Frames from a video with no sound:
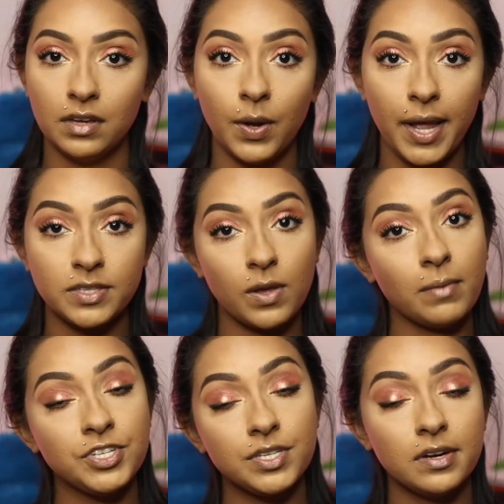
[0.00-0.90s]
Okay, so I'm
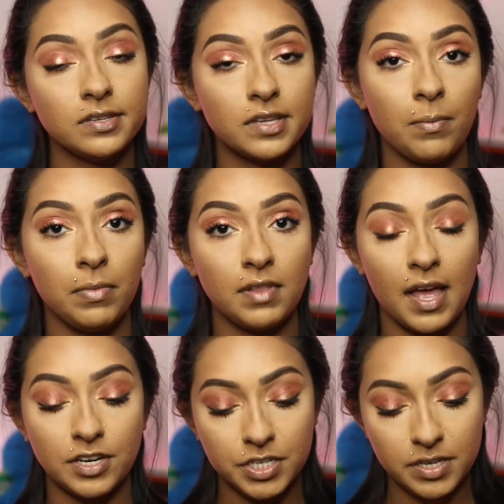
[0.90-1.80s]
just gonna skip
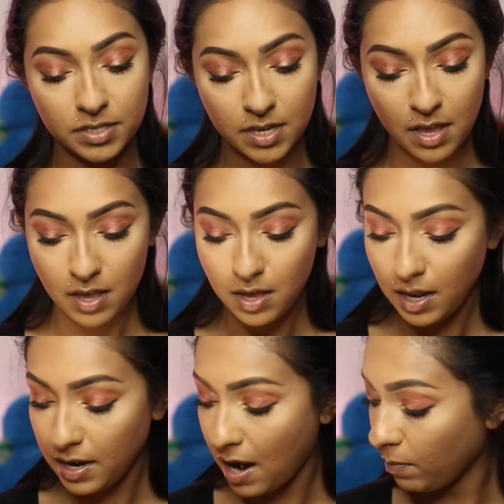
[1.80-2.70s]
lashes,
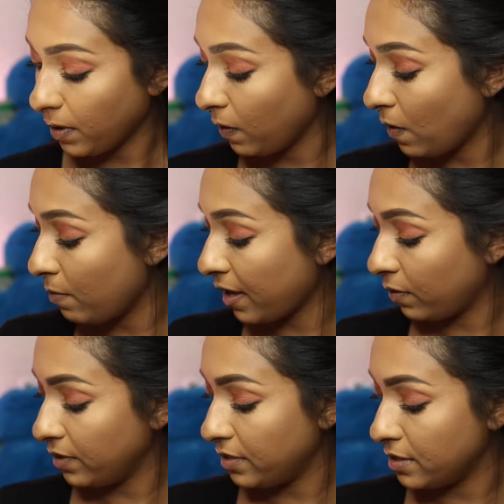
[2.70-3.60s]
and now I'm gonna go back
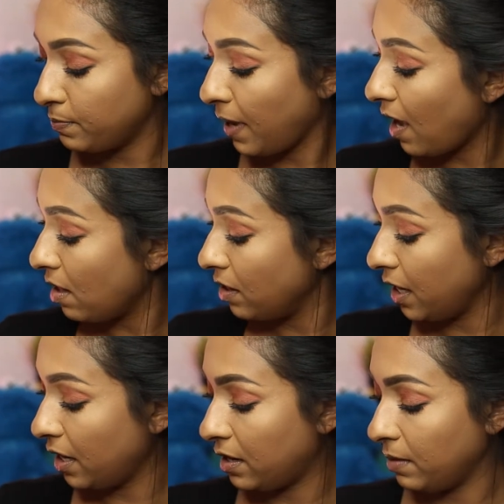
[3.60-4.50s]
with this
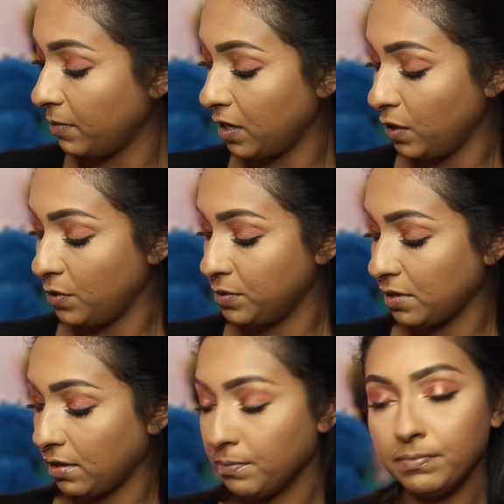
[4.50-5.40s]
palette, and I'm gonna use
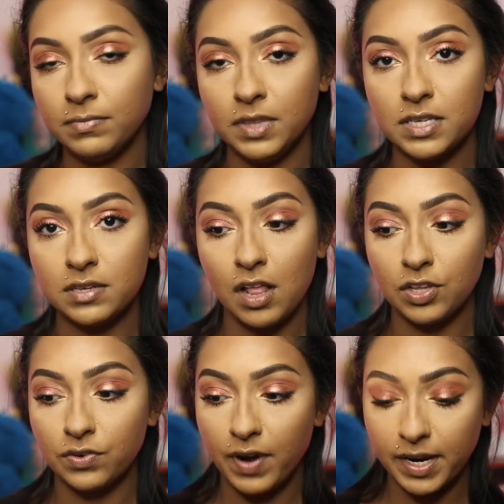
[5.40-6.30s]
this
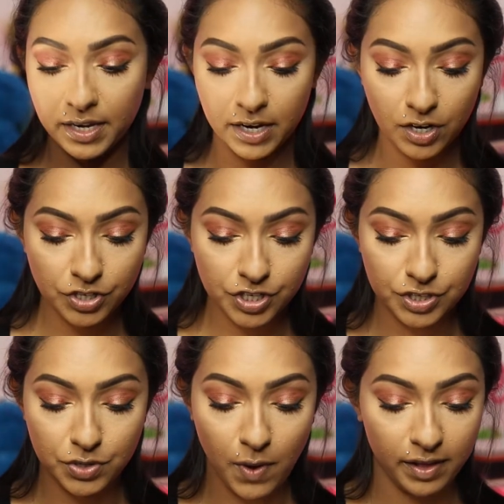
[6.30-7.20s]
color right here just
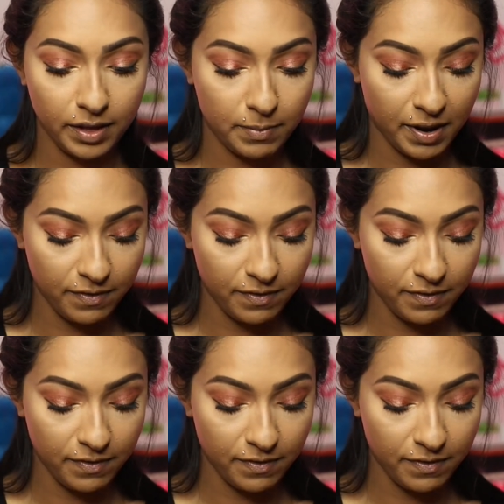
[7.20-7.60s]
to highlight my